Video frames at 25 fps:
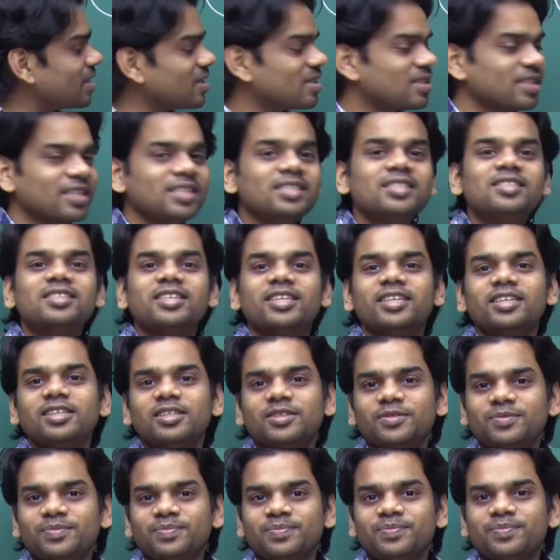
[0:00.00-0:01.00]
this instant,
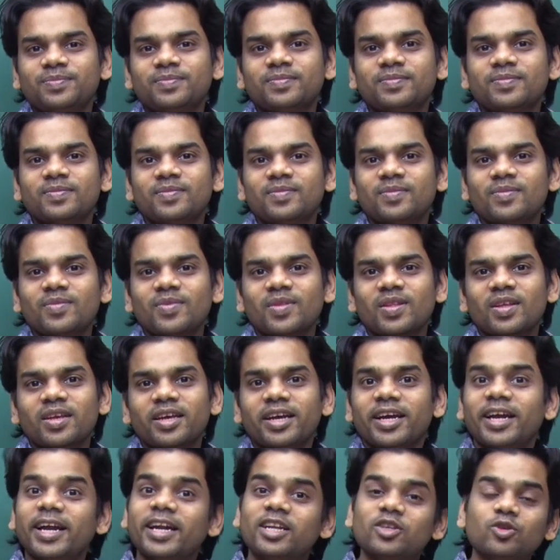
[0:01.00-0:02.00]

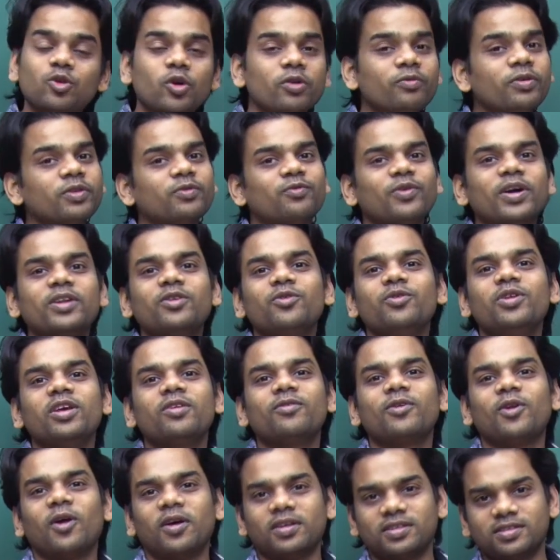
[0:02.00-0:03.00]
it is going with one unique
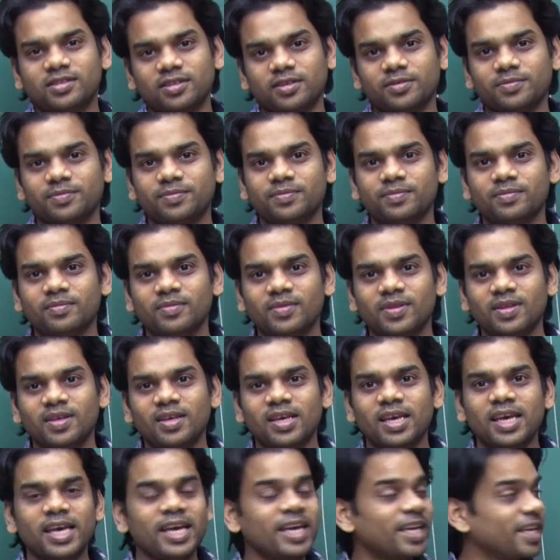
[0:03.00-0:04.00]
velocity.
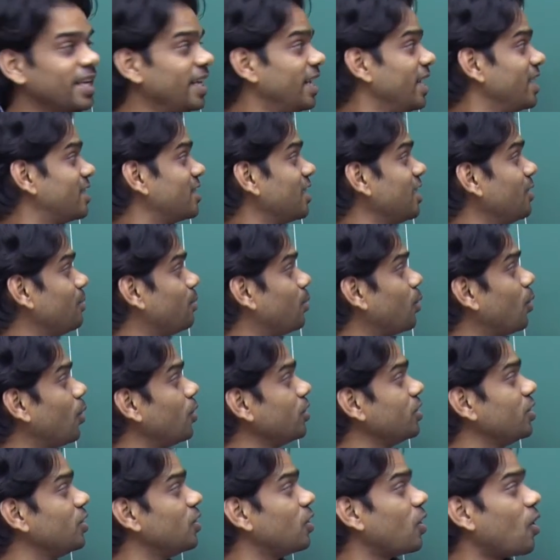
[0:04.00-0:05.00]
Initially,
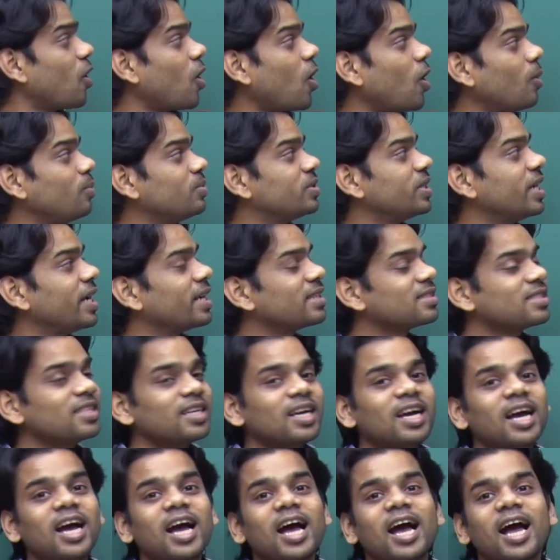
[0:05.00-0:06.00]
both the objects
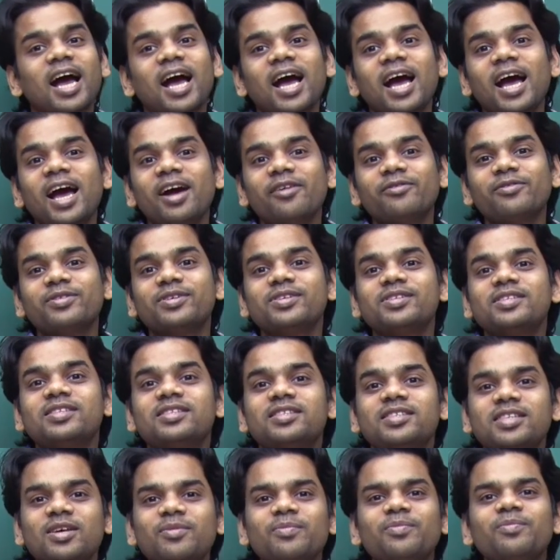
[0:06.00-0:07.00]
have
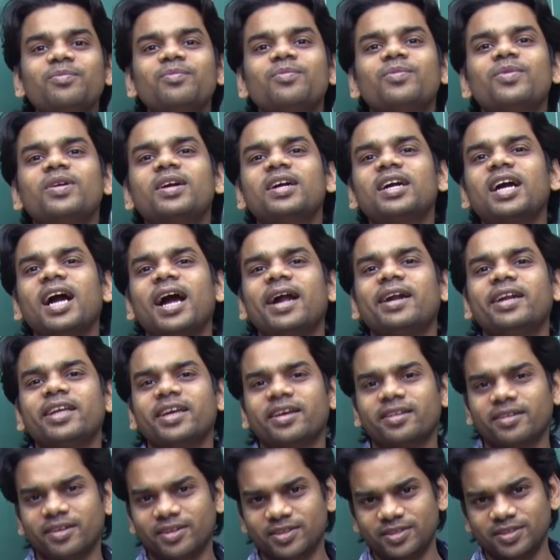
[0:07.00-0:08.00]
some
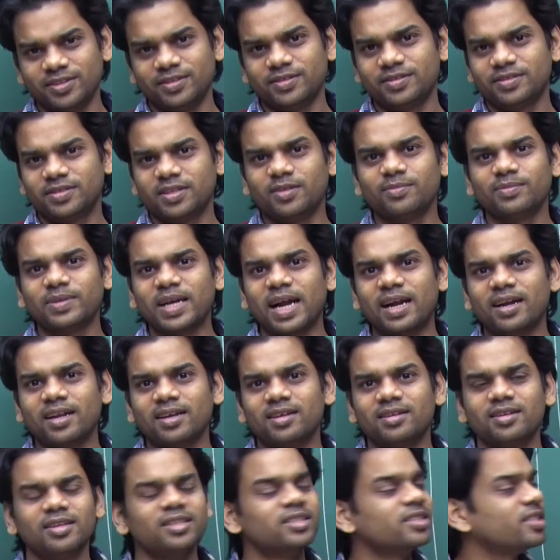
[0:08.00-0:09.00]
kinetic
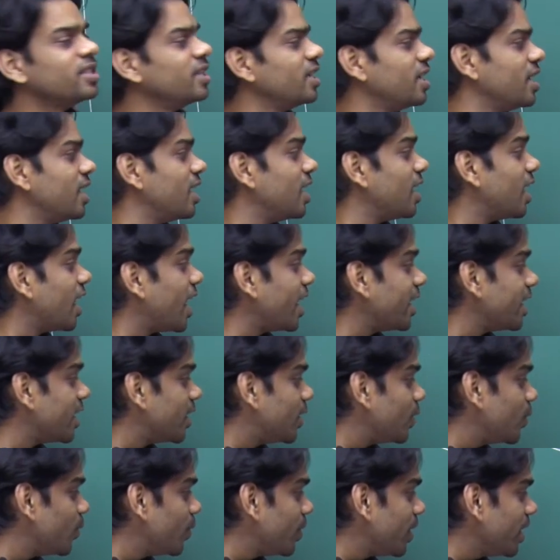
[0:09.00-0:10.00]
energy, and
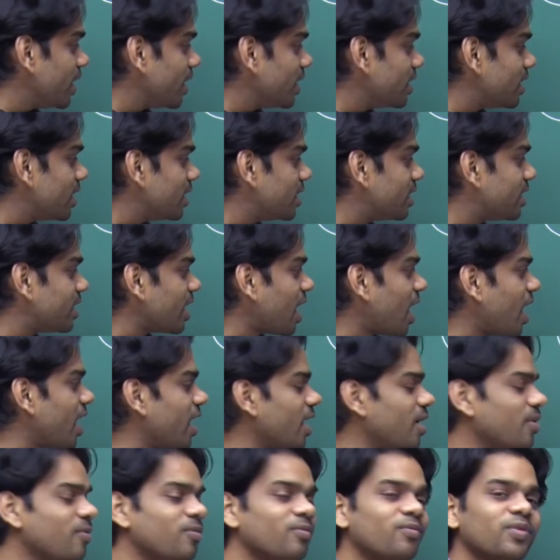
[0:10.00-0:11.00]
during the
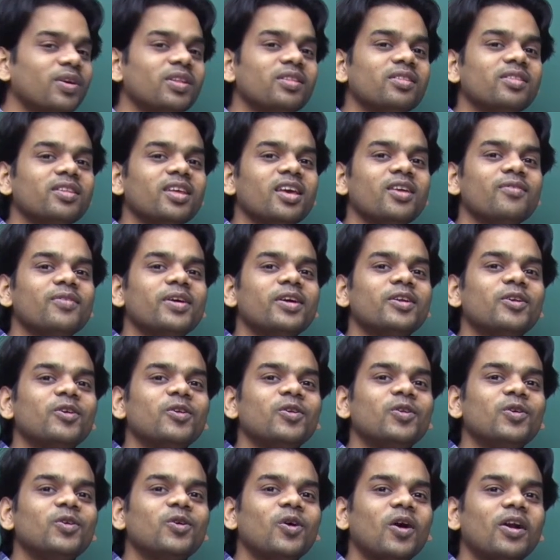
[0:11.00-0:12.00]
time when they were
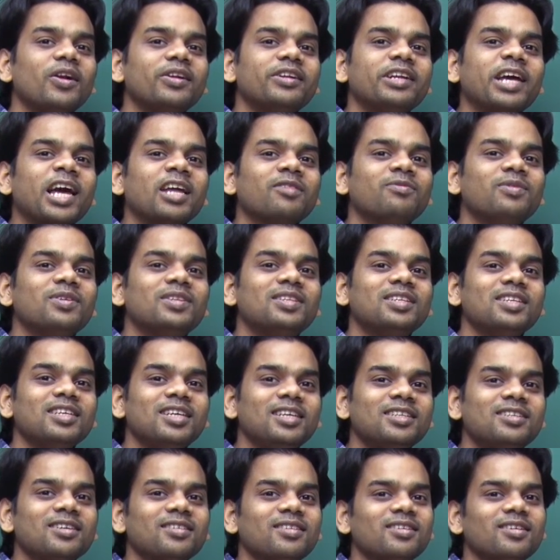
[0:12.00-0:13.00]
in contact with
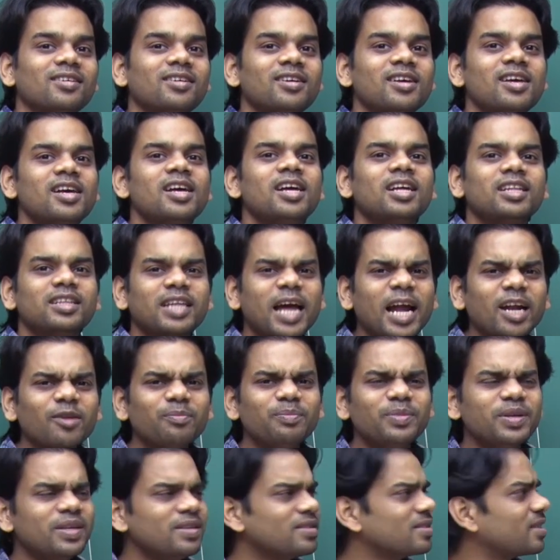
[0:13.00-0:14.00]
each other, that
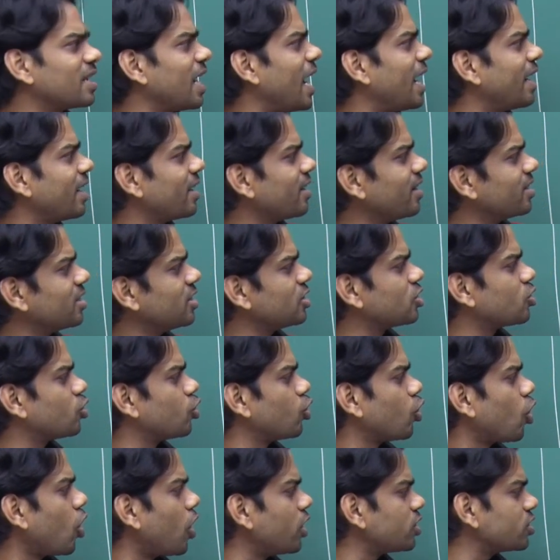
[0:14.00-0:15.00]
means kinetic energy is
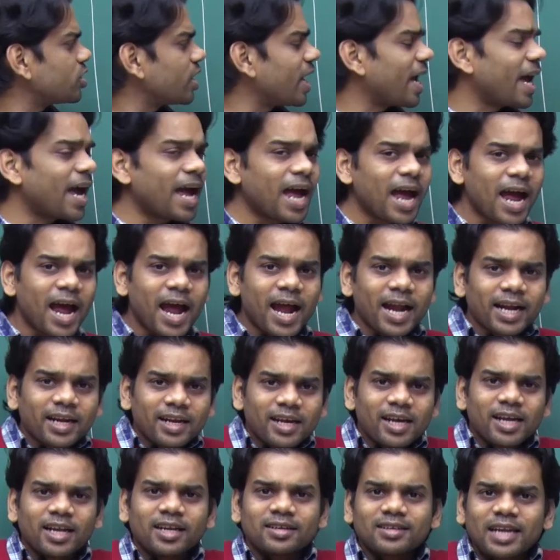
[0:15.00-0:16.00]
lost, and
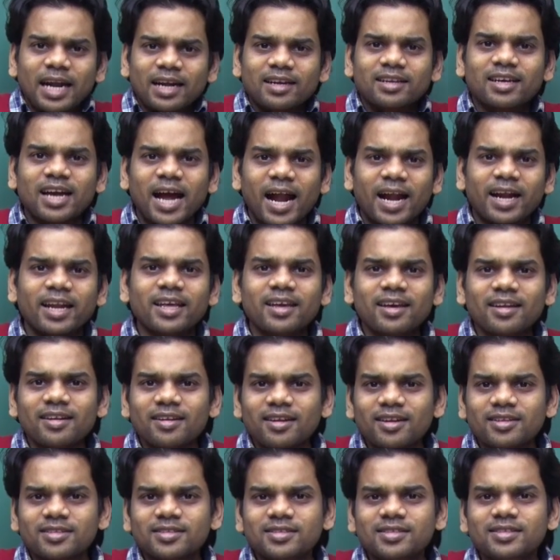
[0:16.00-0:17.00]
that kinetic
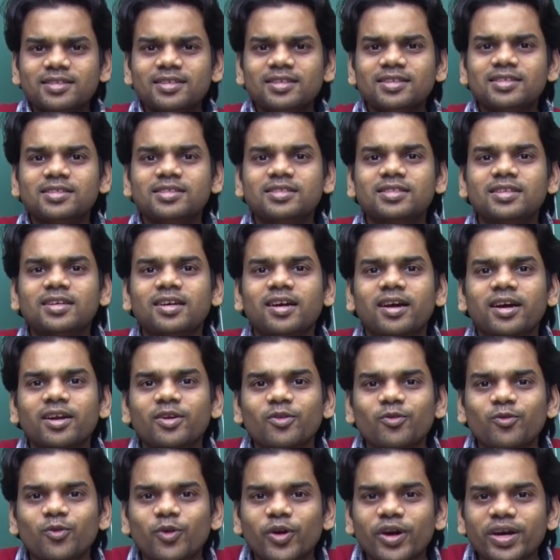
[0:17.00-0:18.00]
energy is
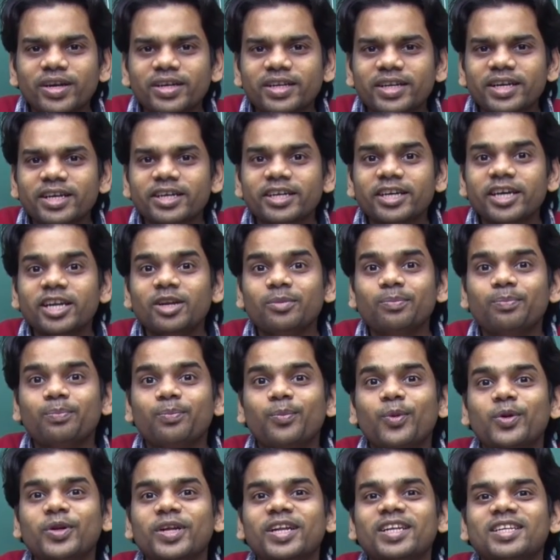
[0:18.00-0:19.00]
converted in
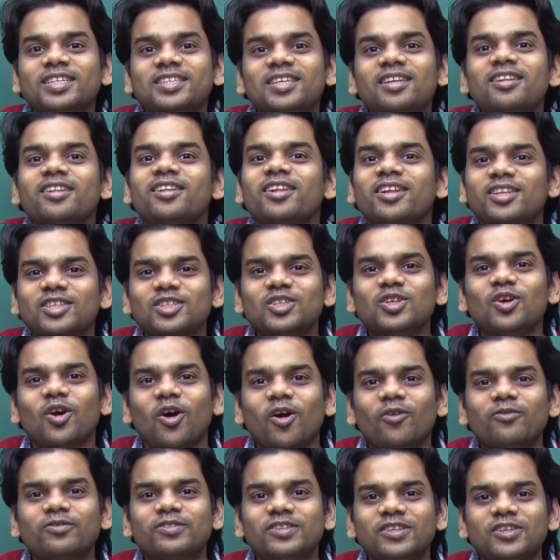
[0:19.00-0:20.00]
potential energy
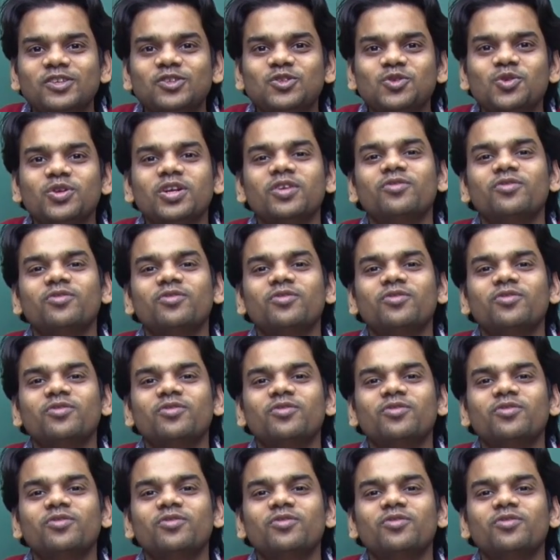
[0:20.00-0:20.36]
of these two